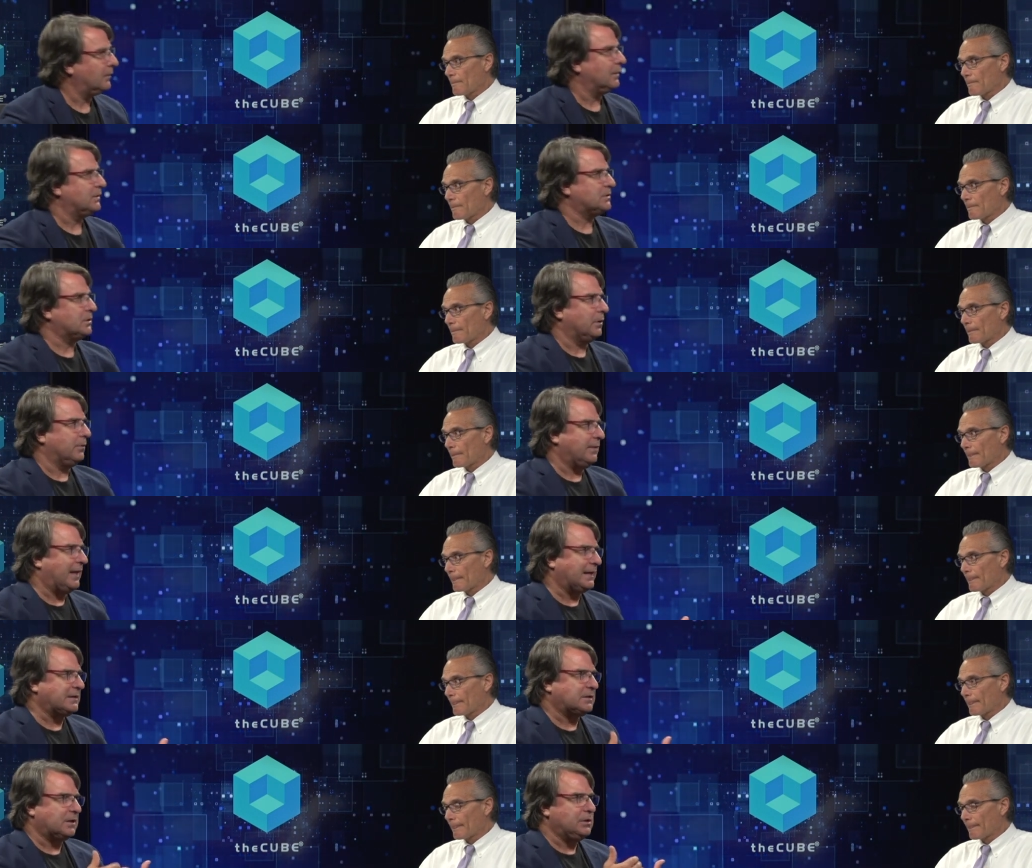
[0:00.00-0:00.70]
Speaker 1: So
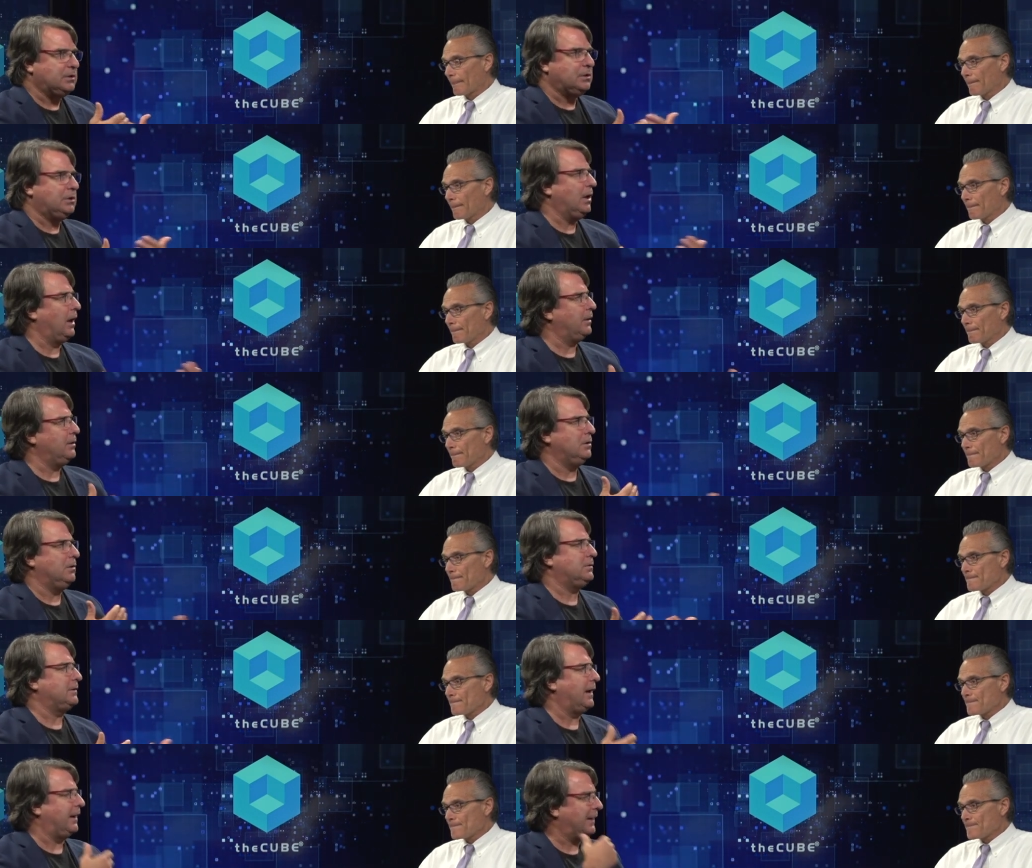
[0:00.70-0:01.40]
that's a, a
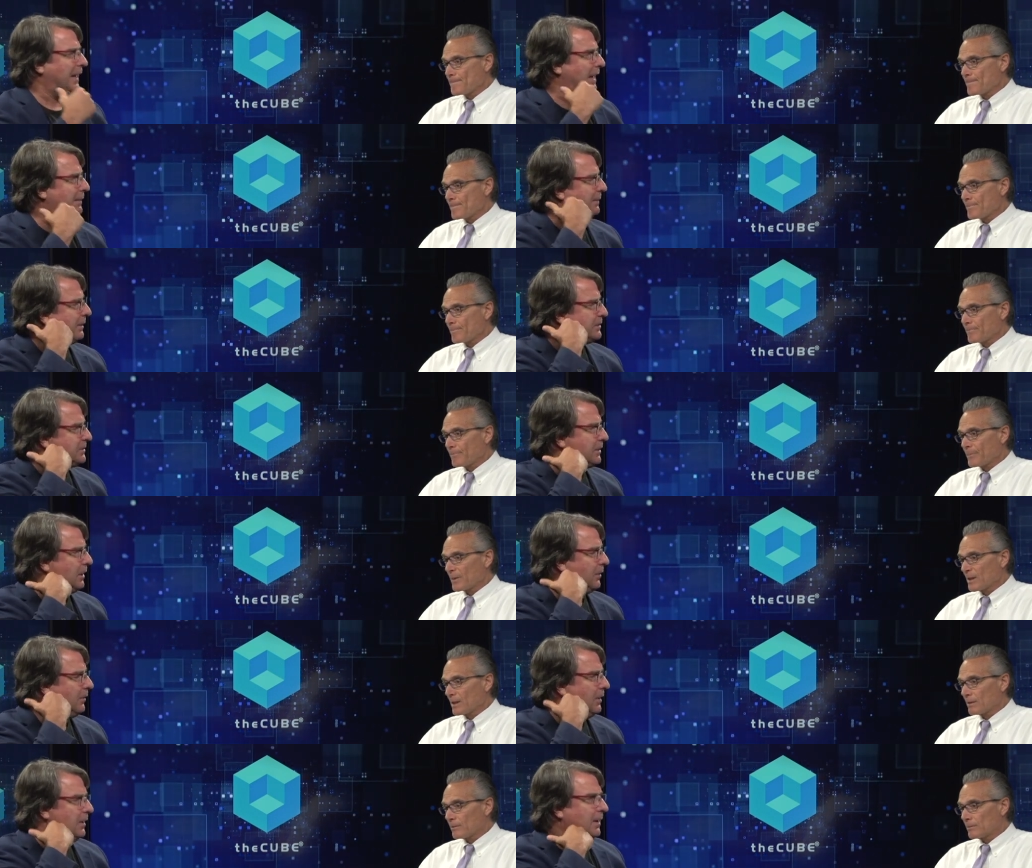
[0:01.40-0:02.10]
new dynamic.
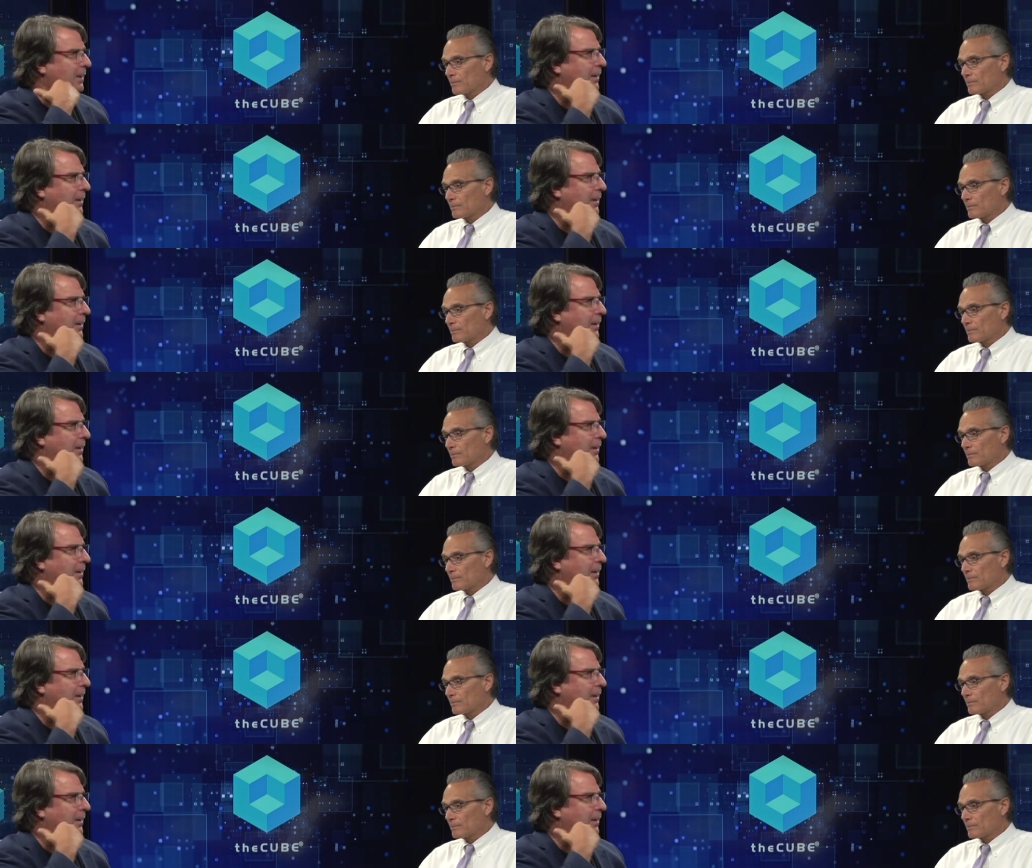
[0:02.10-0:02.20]
So